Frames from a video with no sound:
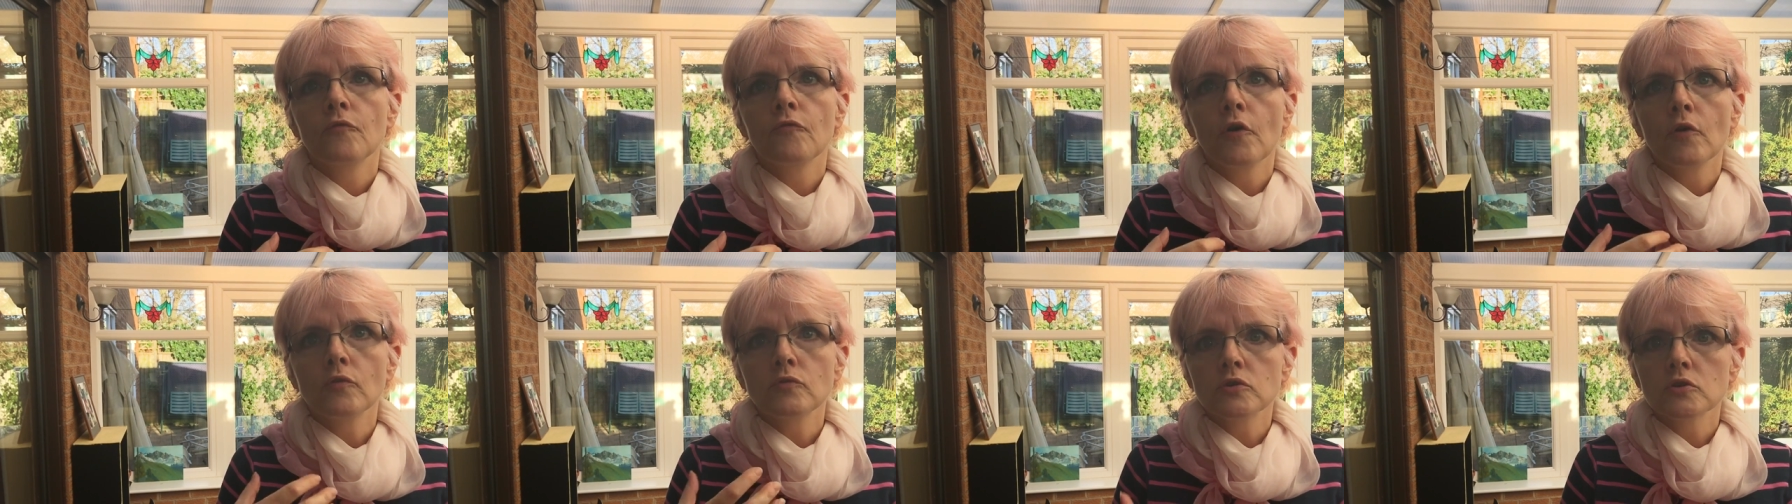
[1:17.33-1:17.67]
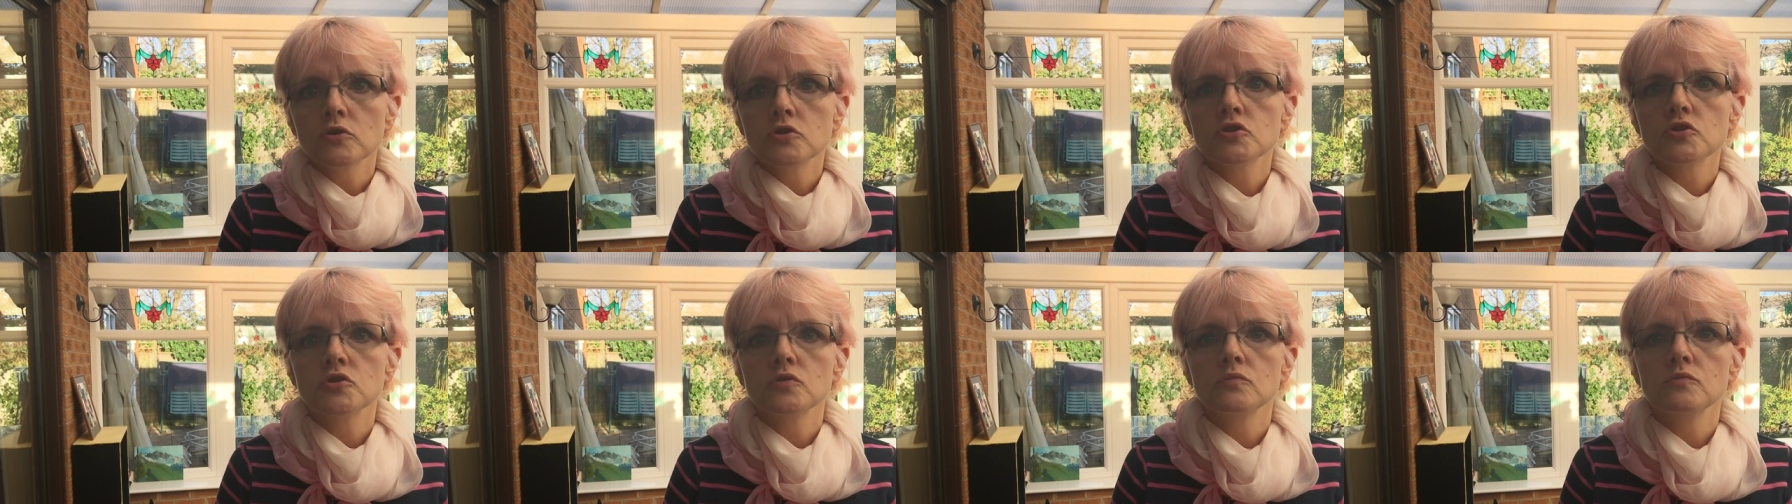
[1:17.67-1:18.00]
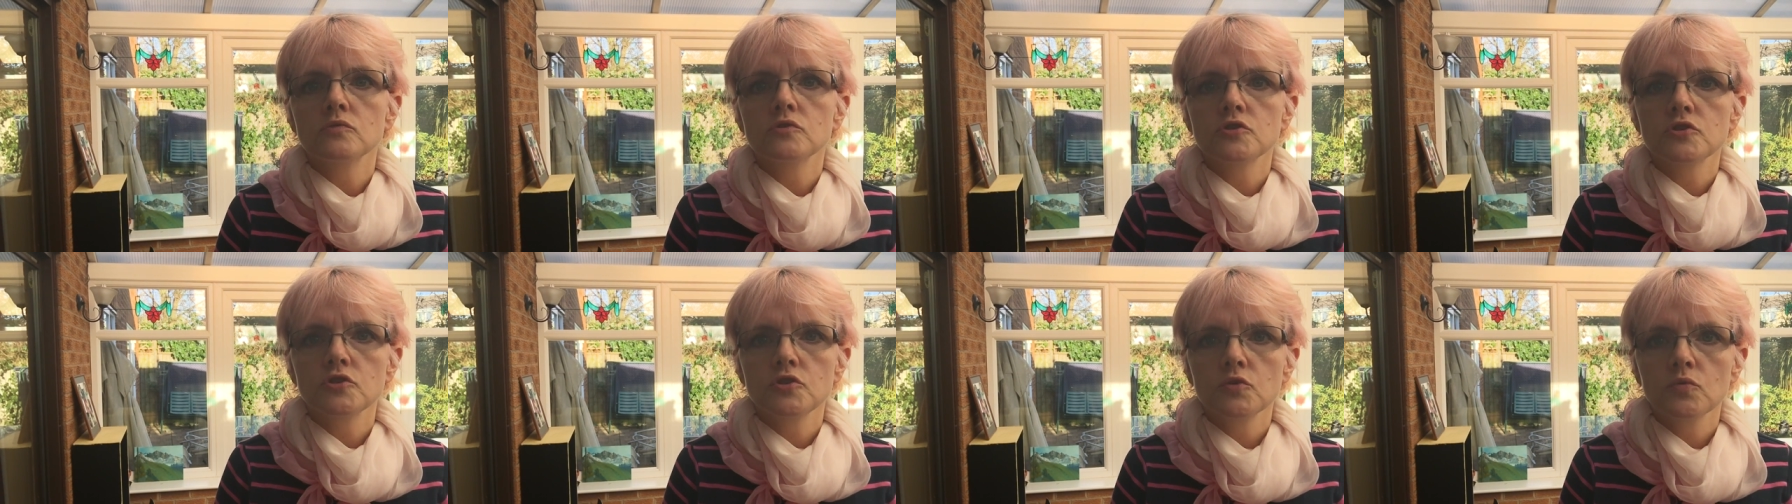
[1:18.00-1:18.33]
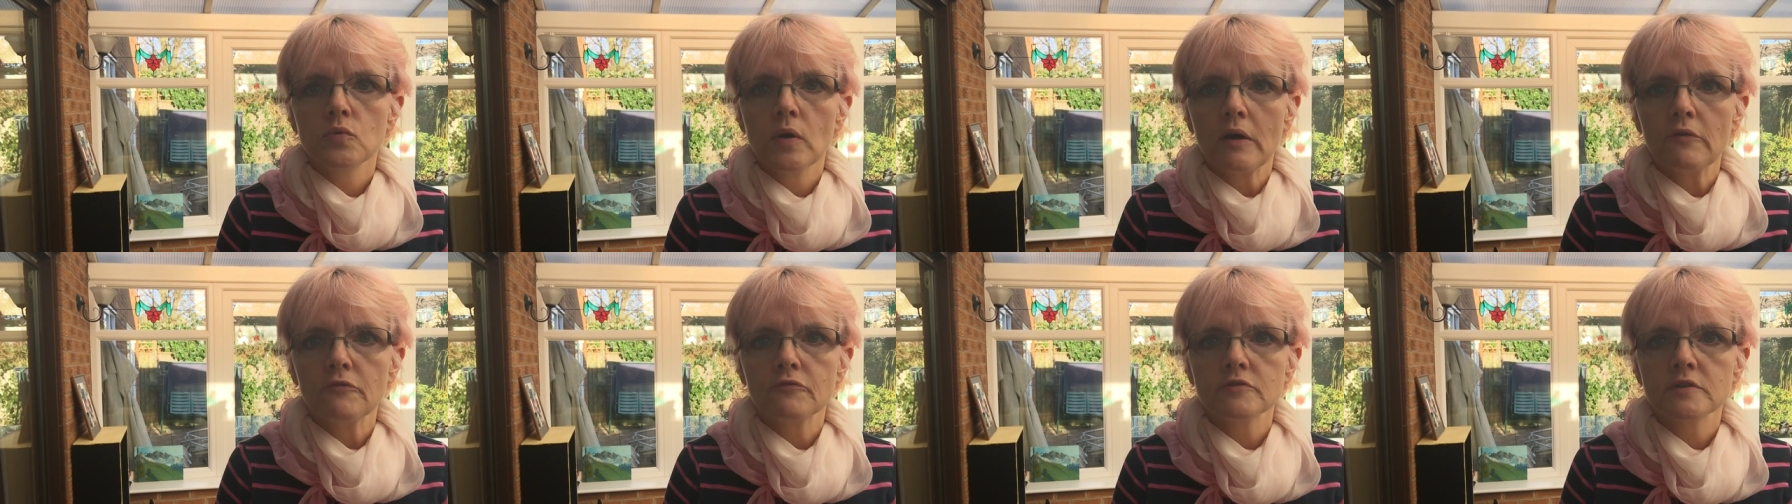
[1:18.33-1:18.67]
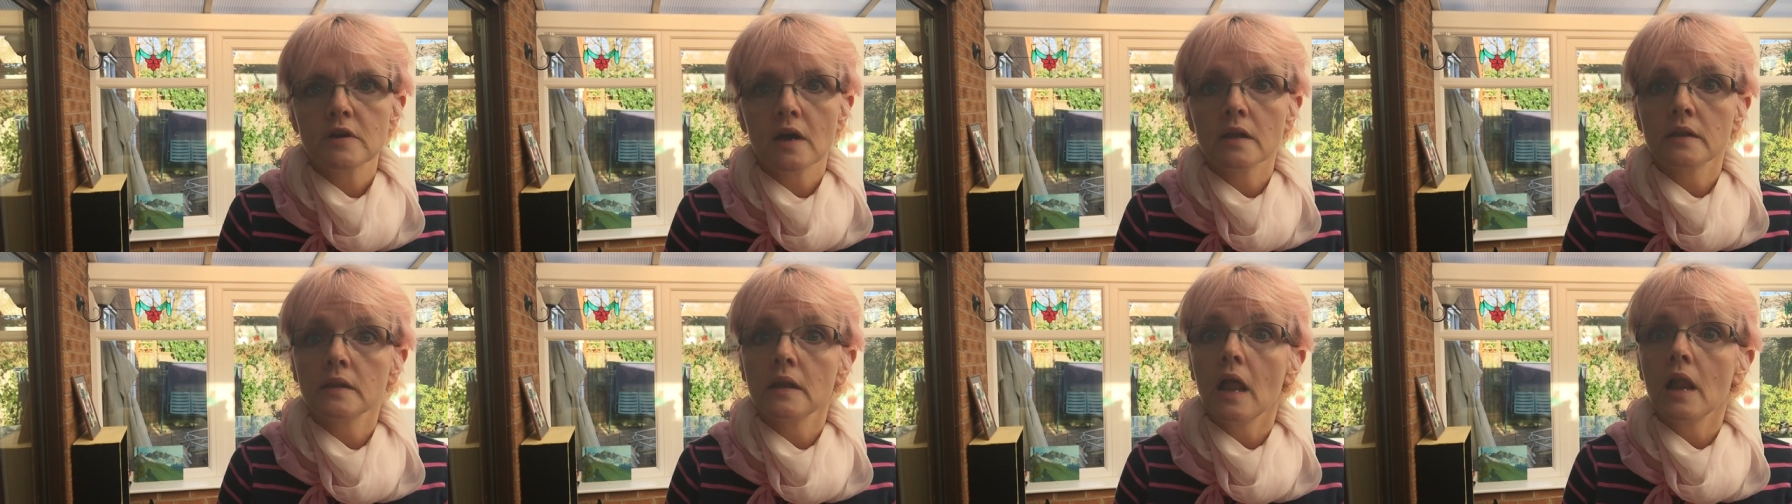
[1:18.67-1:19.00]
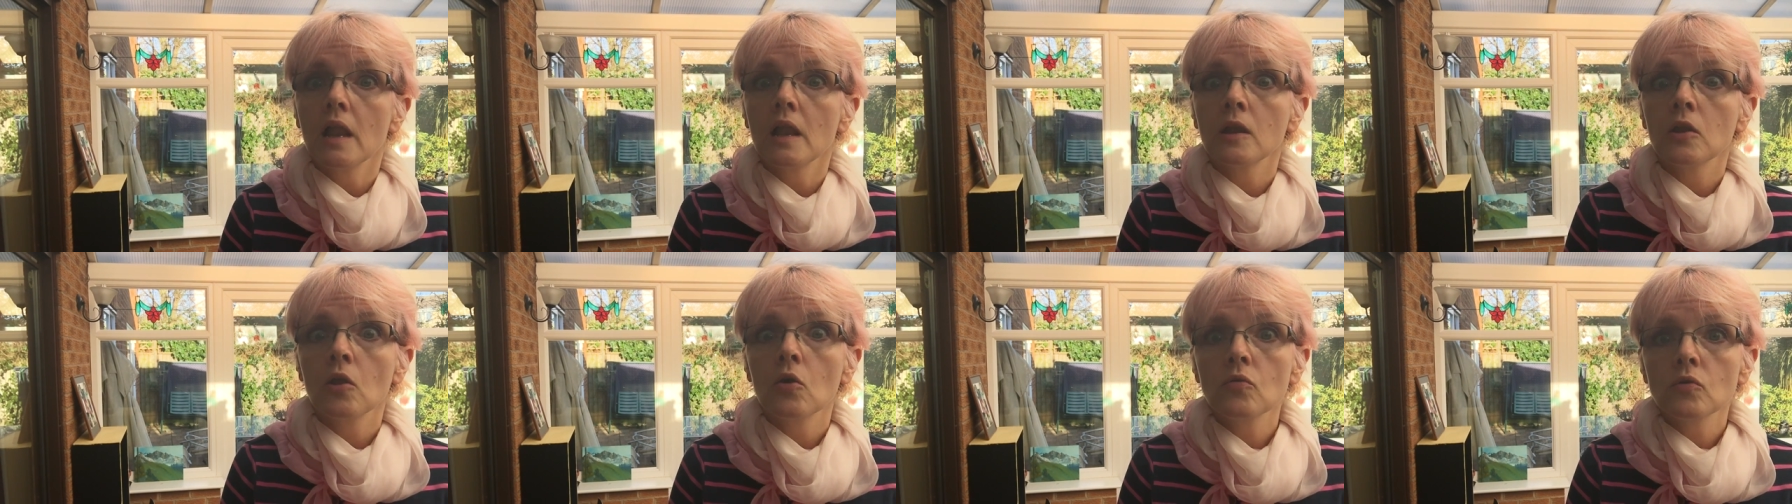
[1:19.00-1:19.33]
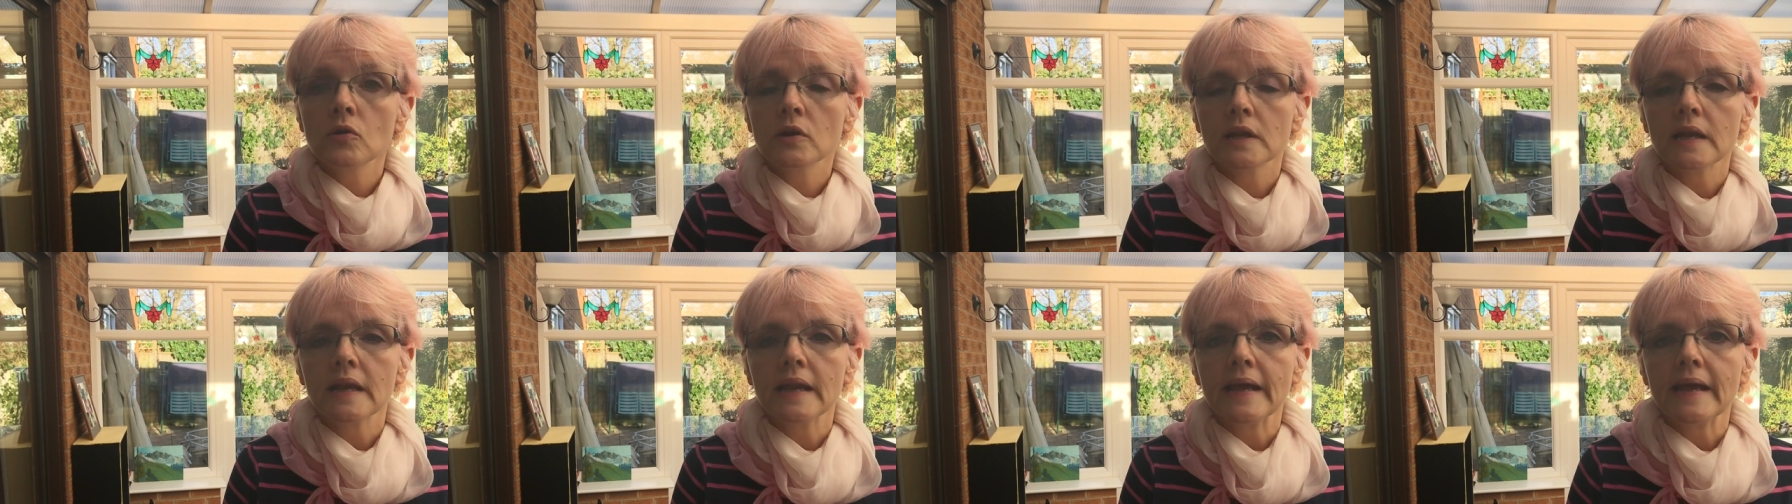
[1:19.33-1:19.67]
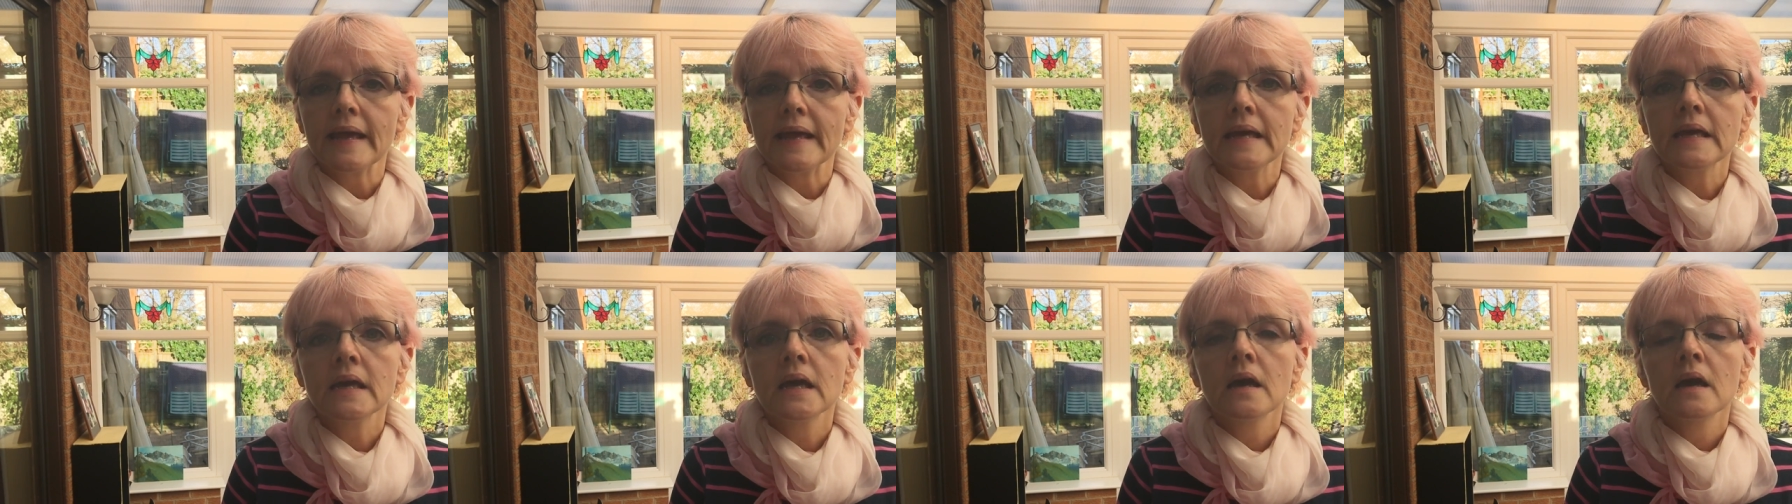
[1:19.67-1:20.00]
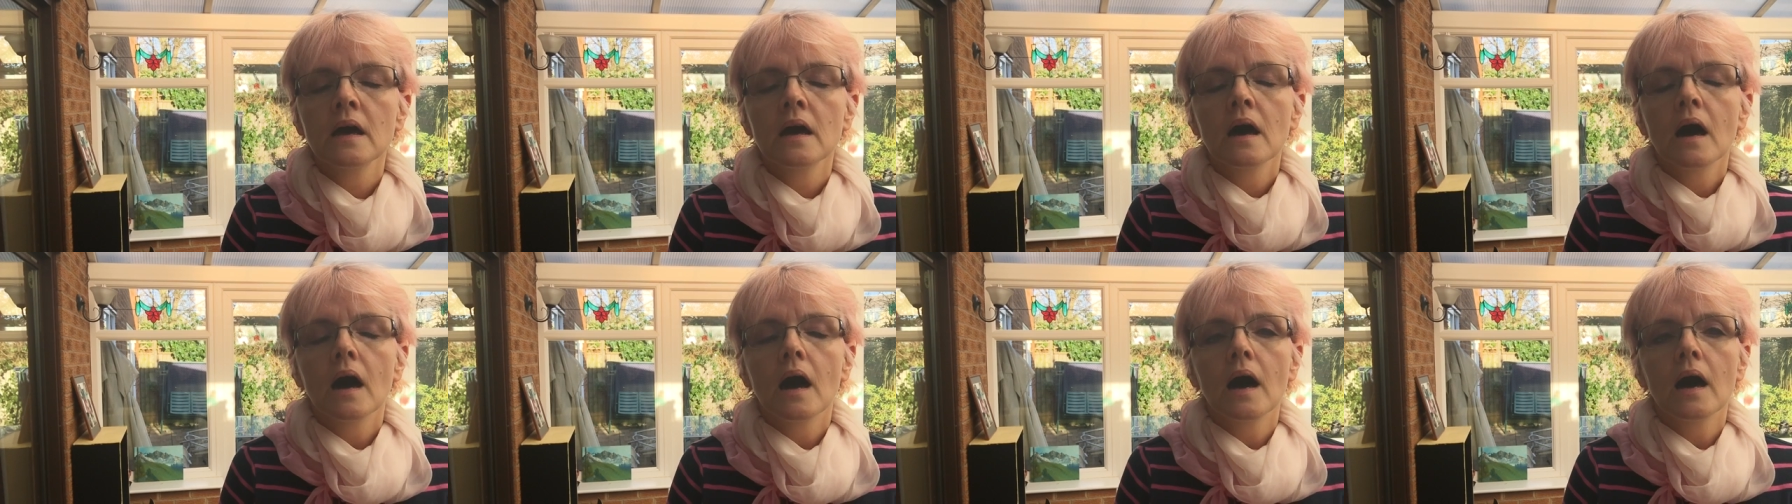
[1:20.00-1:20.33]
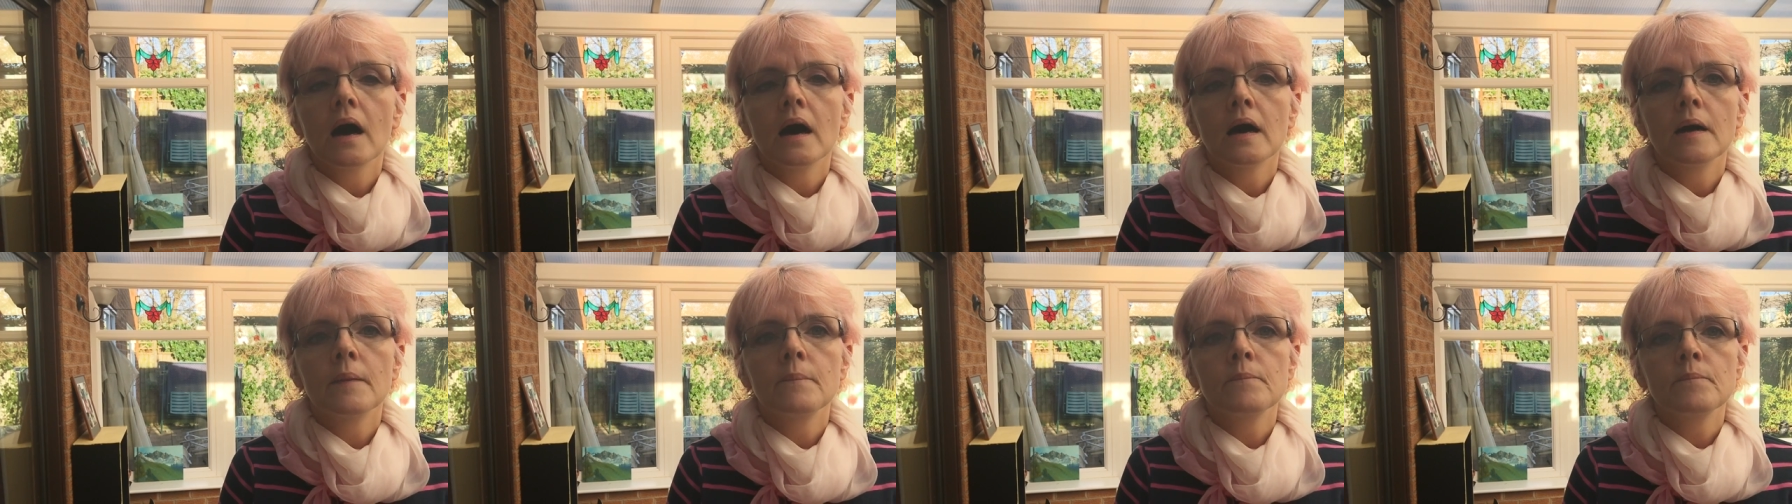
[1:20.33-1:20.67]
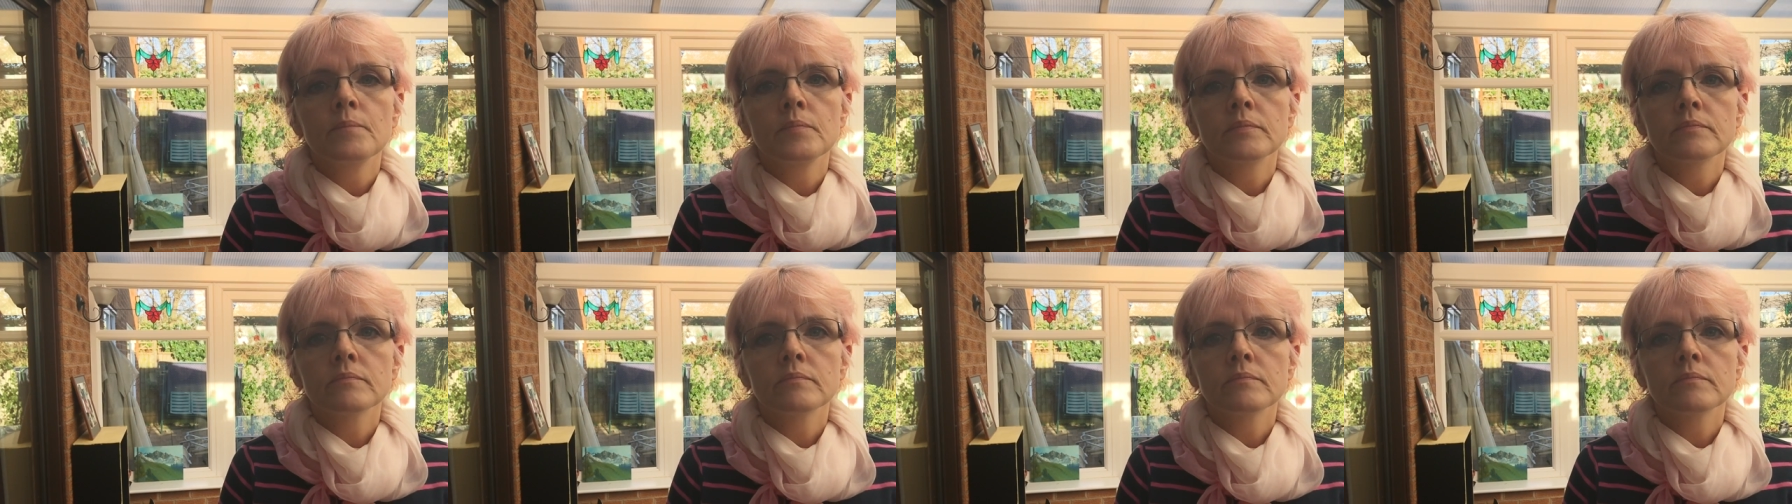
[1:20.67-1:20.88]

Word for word: photo shoots you have done locally, that